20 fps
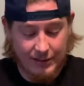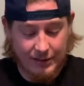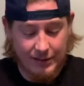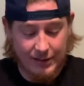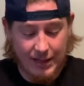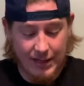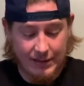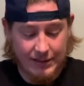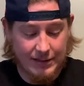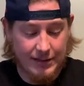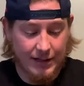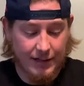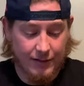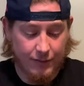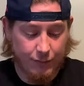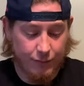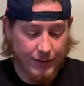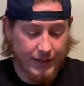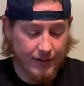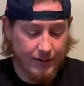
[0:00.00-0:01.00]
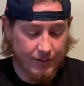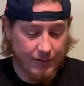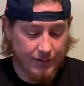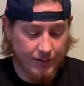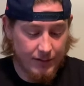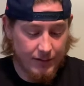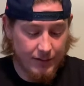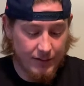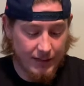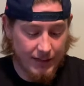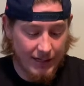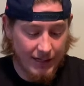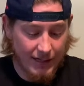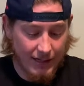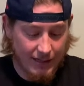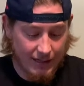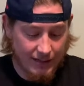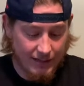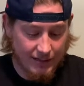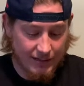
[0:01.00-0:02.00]
that's kind of weird.
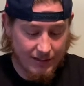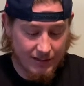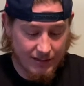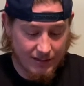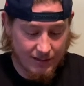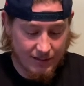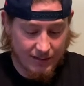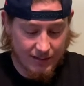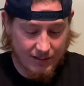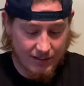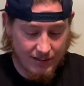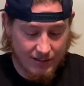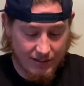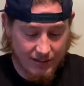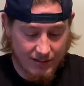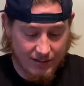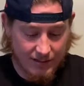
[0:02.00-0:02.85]
Yeah. Let me feel.